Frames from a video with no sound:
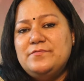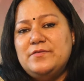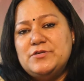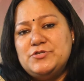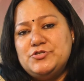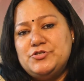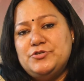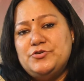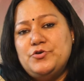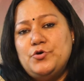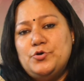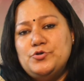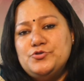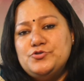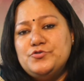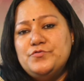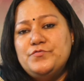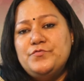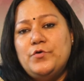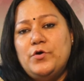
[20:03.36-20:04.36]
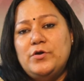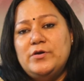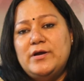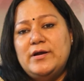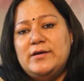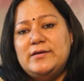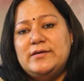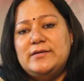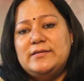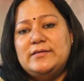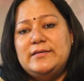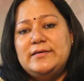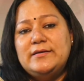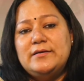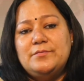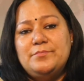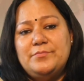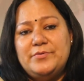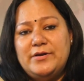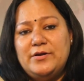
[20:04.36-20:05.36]
functions also fall under the
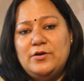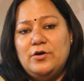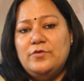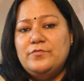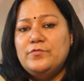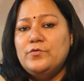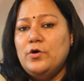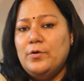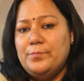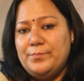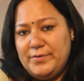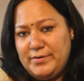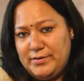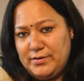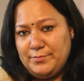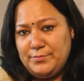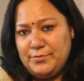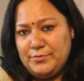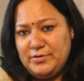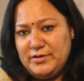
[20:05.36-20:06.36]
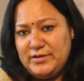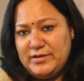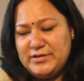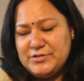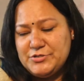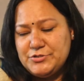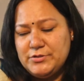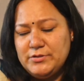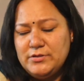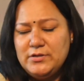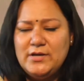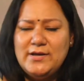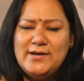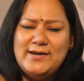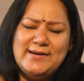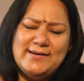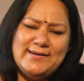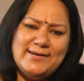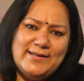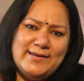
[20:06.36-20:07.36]
umbrella of corporate communication
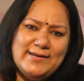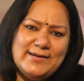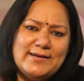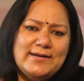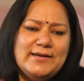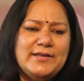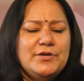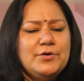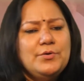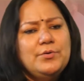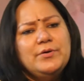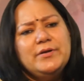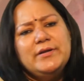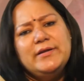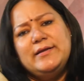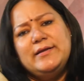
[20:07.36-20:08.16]
directly or